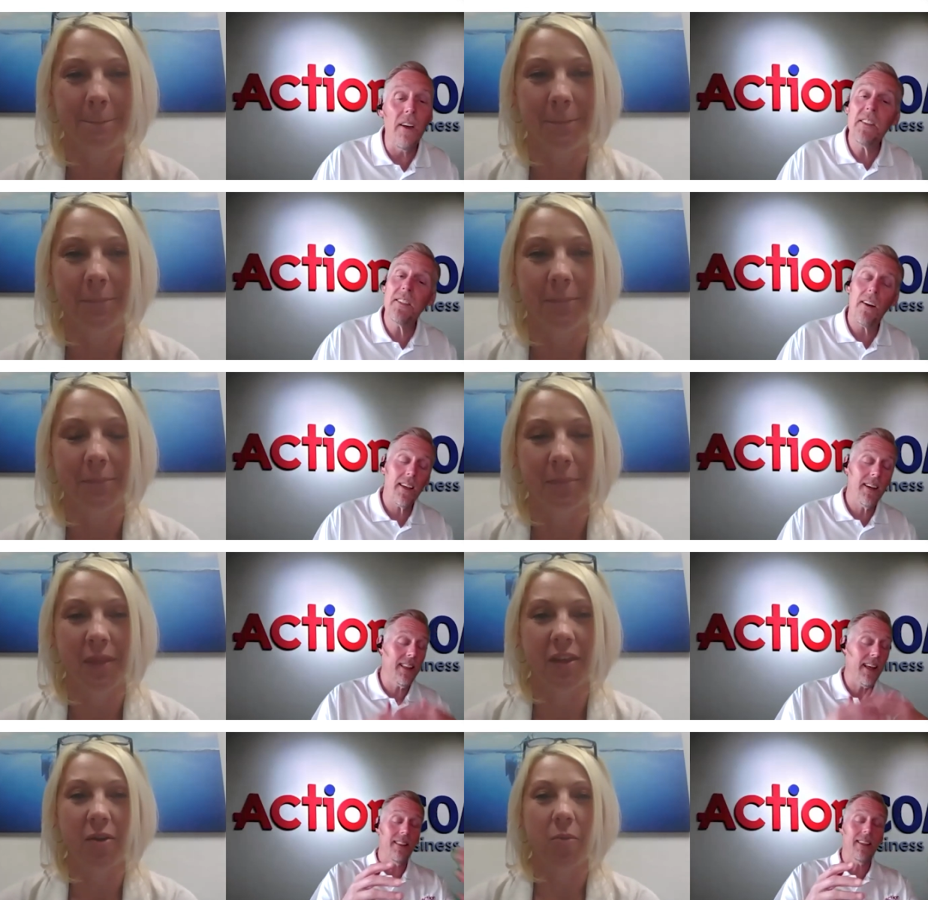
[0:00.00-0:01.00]
Speaker 1: so maybe
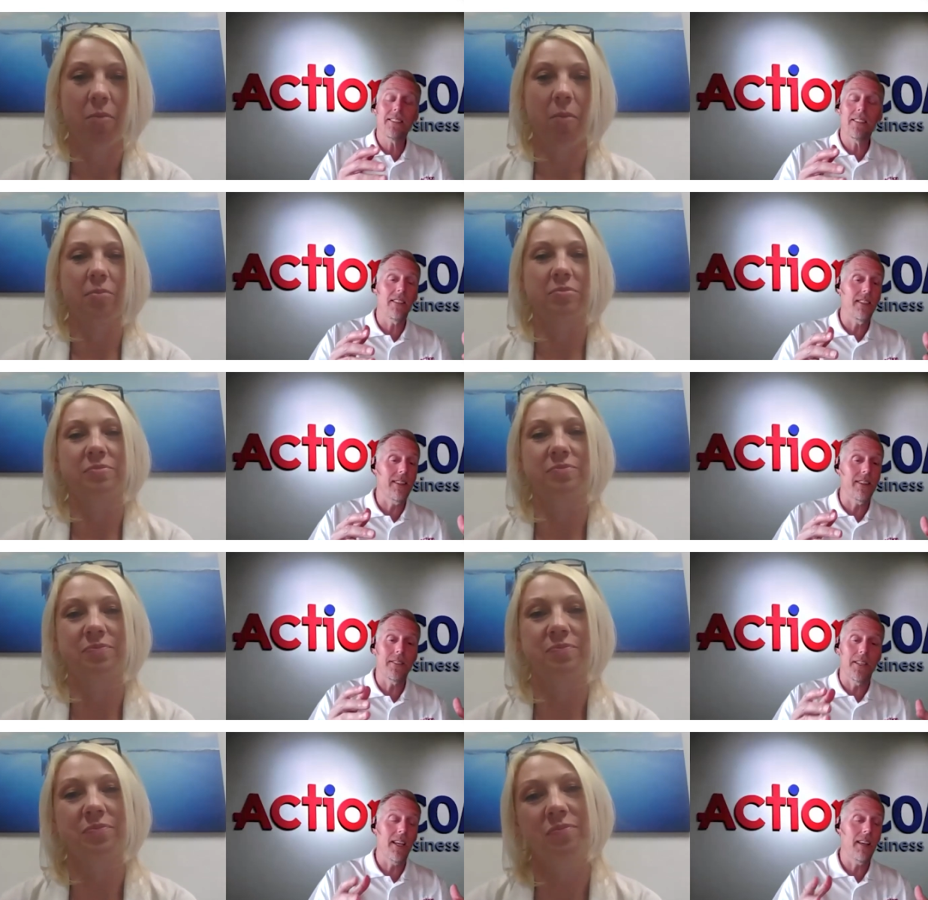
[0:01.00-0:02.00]
talk uh, that leads to
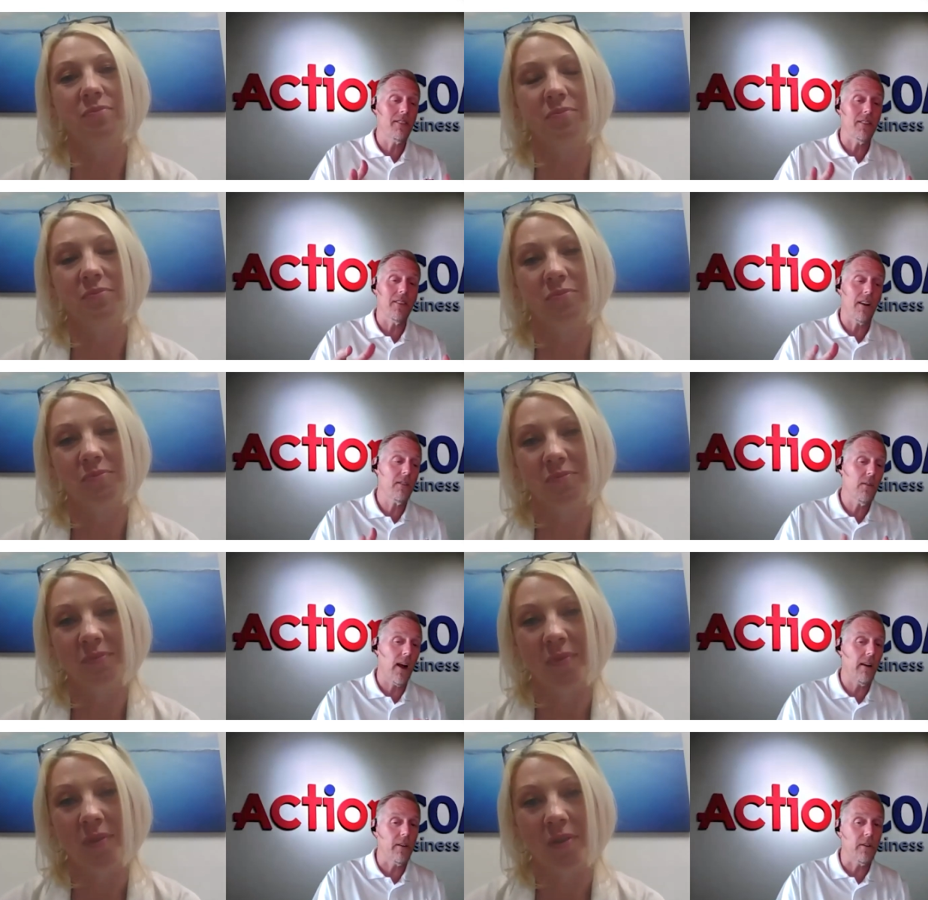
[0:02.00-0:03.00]
your team so
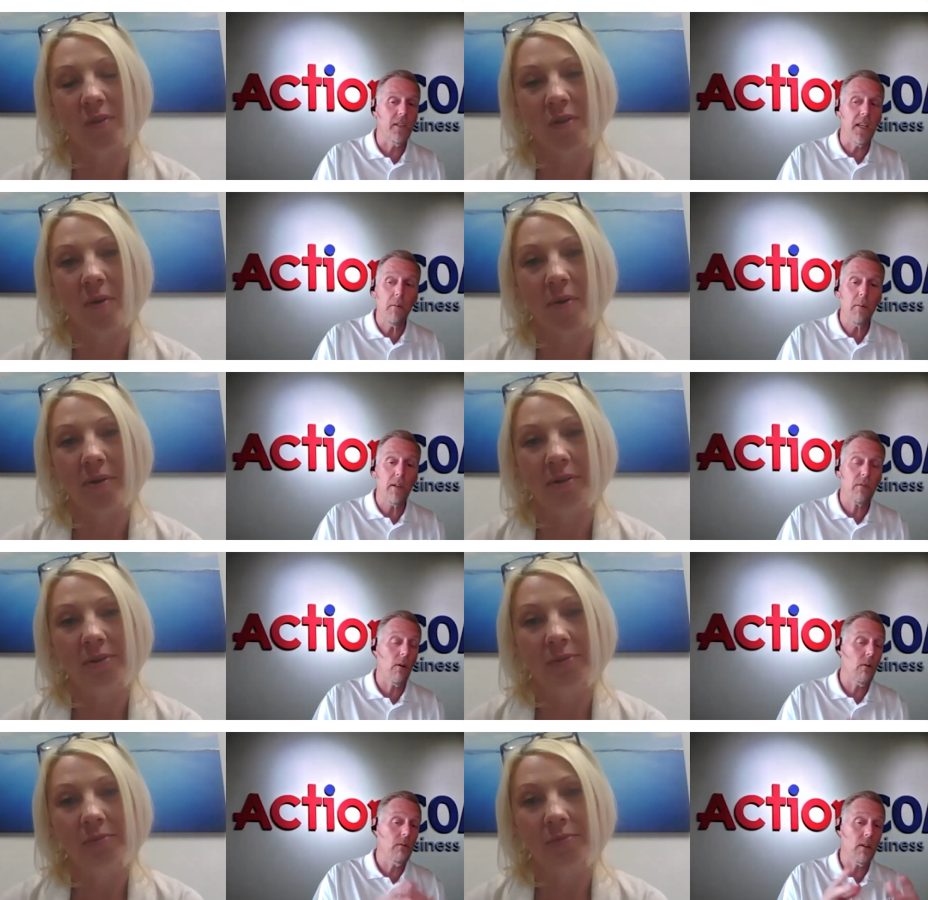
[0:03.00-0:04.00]
talk through how your team
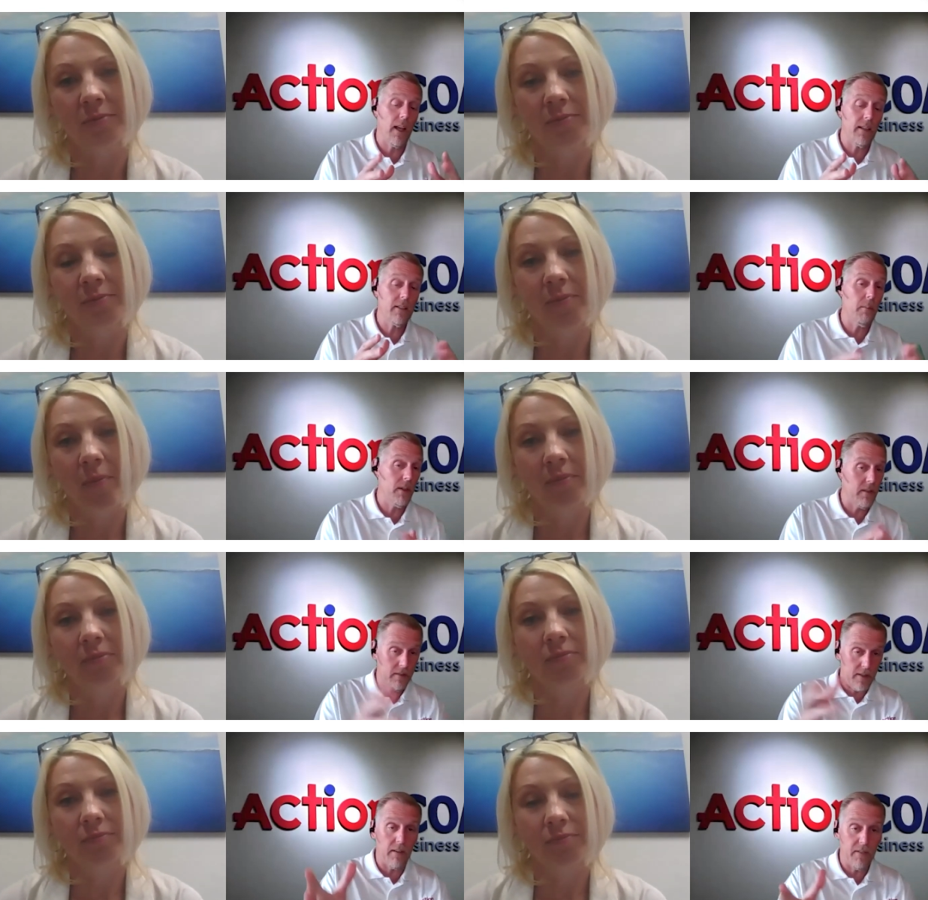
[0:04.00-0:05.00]
has grown the last couple
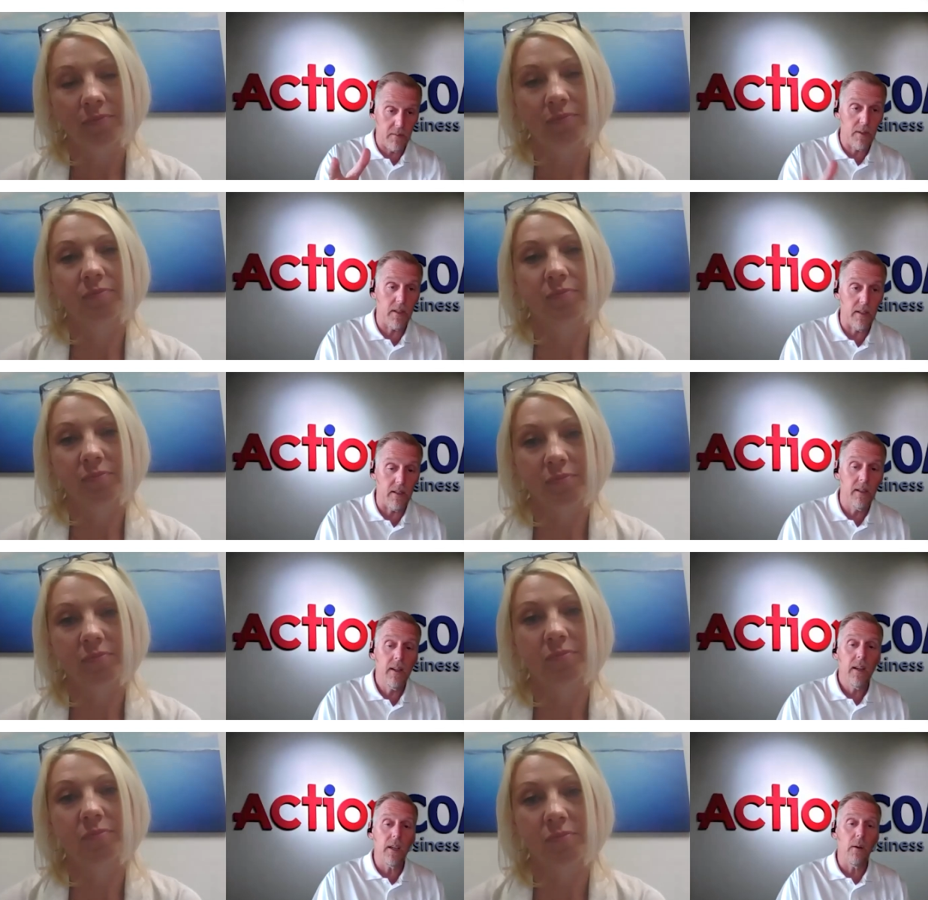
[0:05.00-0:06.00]
years especially obviously with
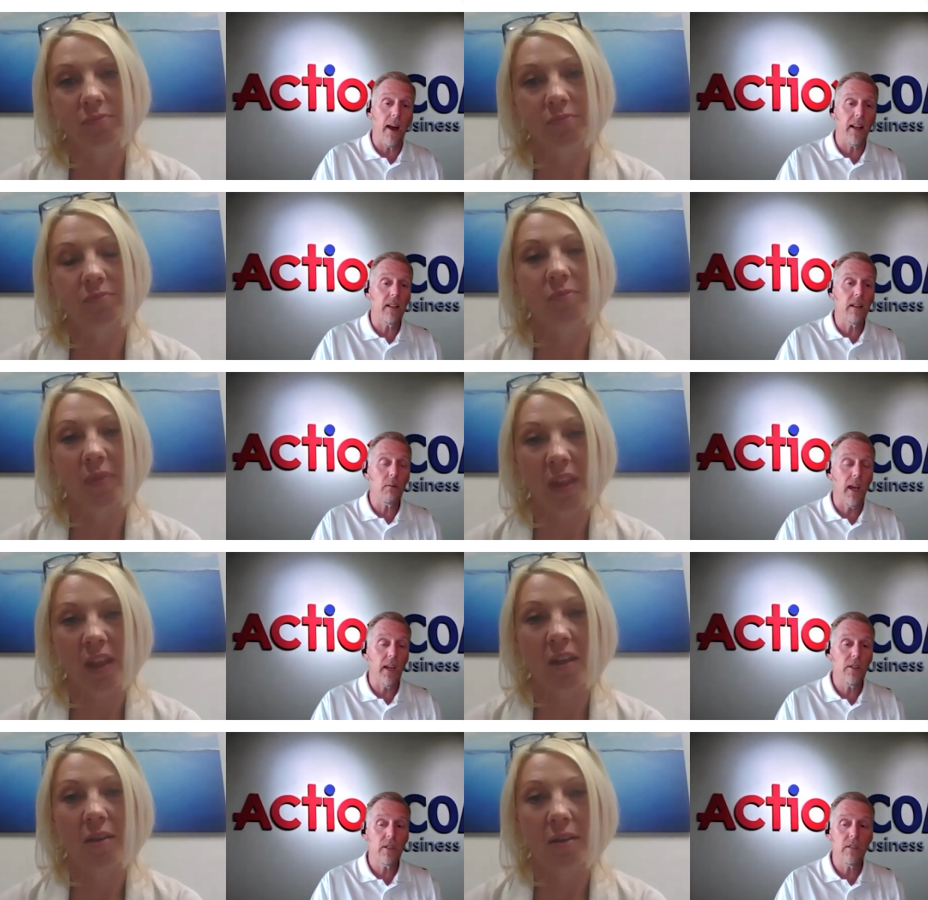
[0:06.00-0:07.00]
the you know adding
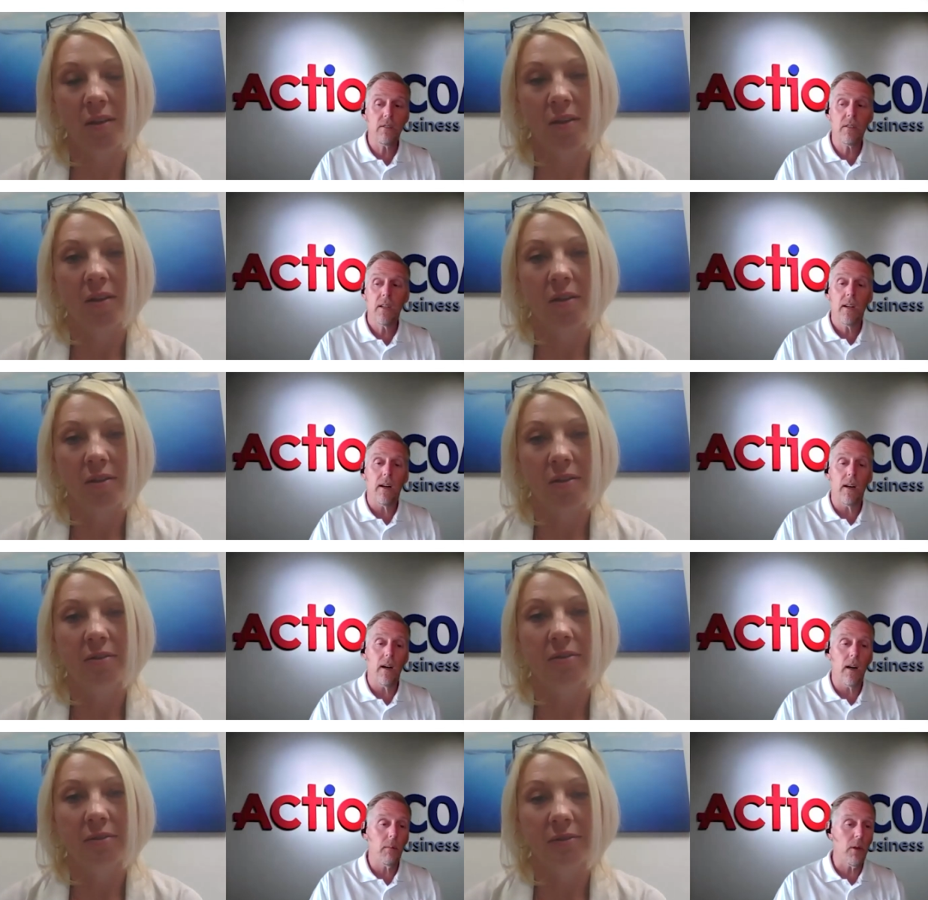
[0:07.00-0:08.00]
locations
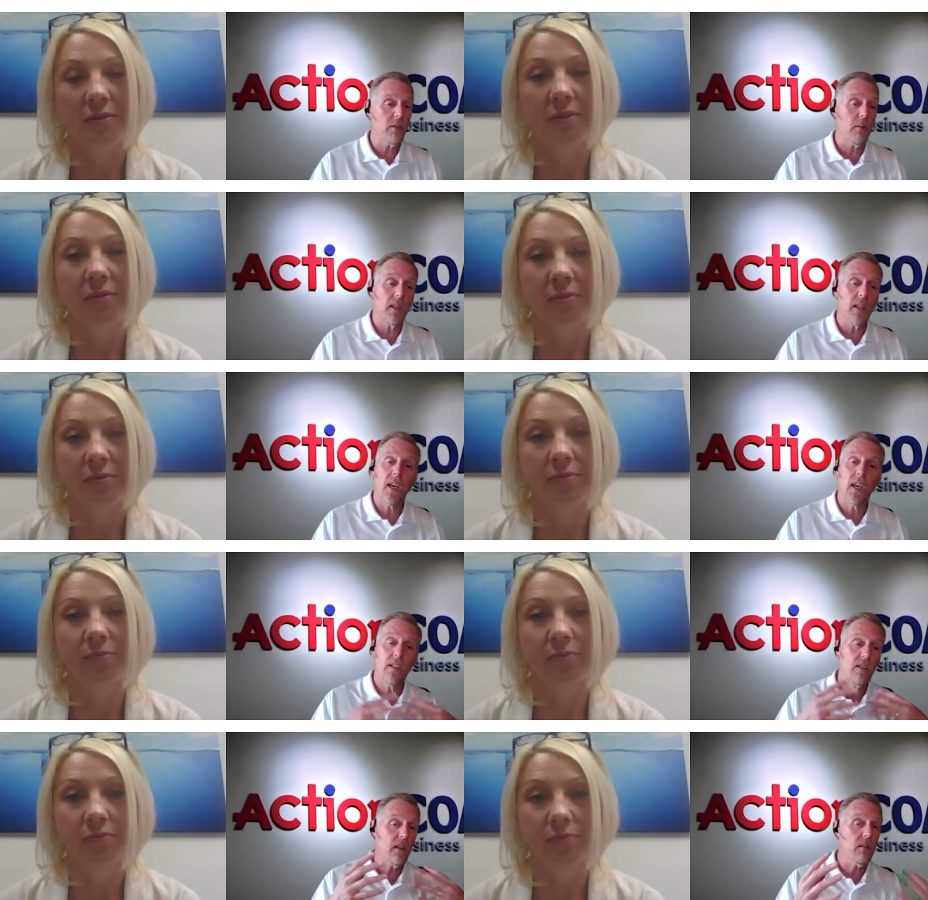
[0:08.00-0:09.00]
um, you know some of the
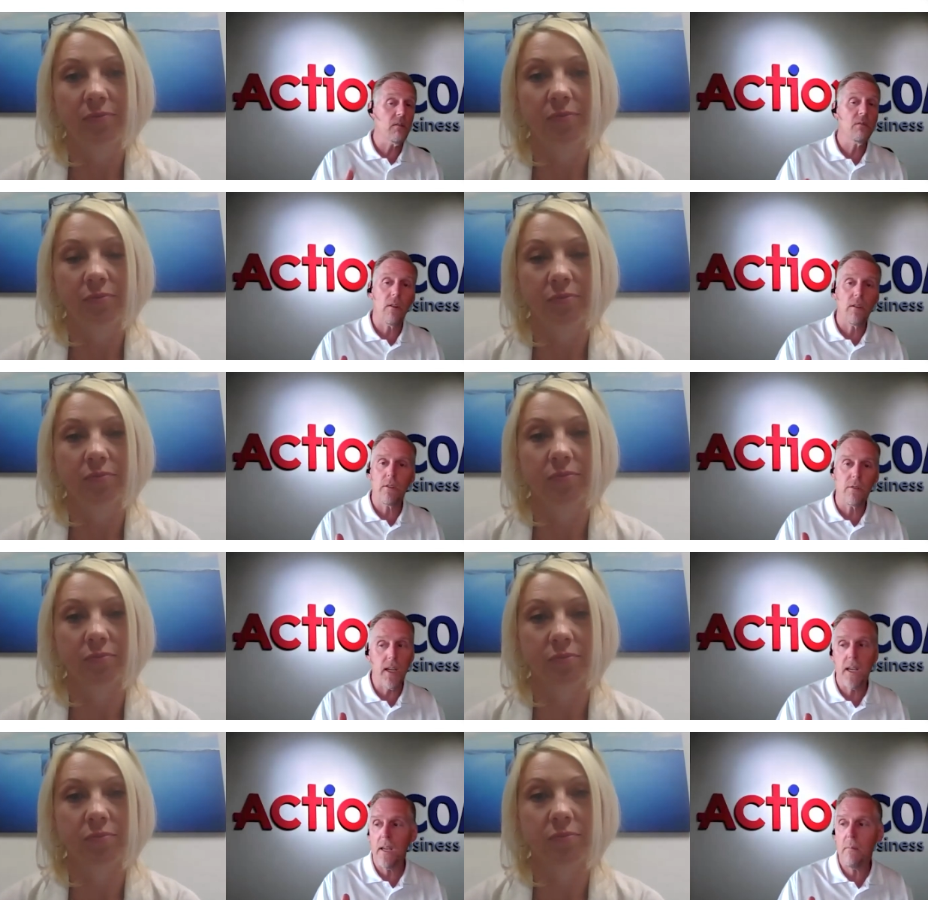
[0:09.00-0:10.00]
key skills on
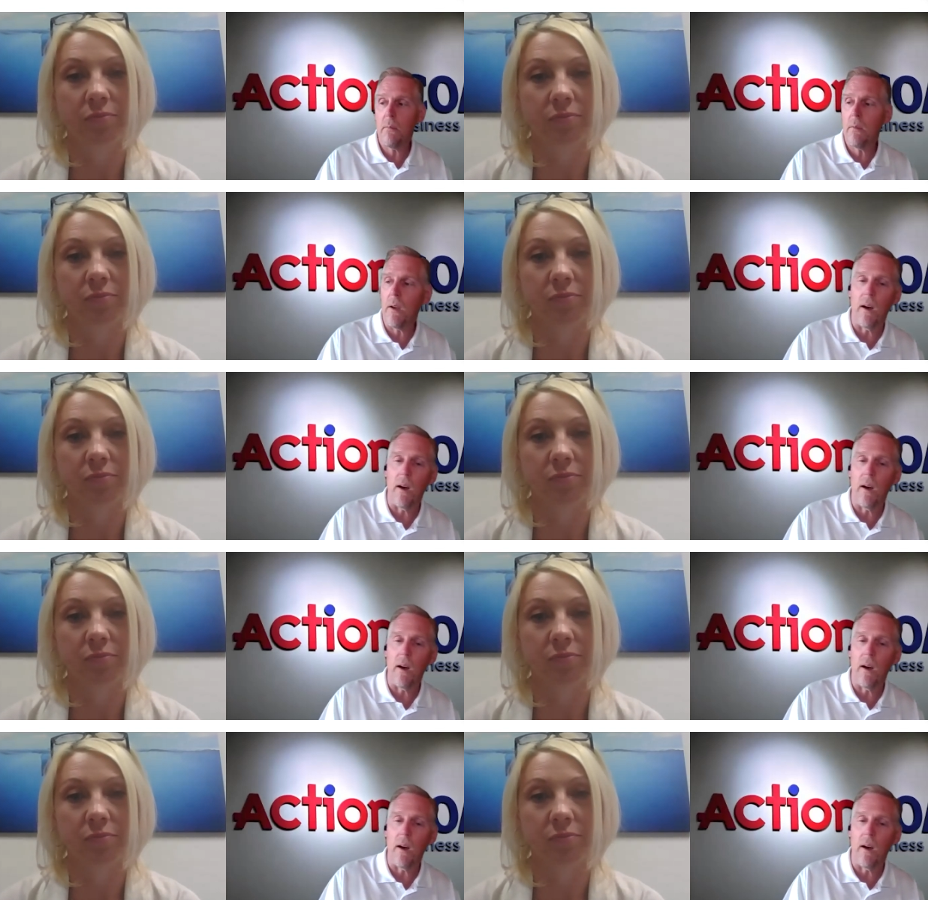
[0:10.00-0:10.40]
your team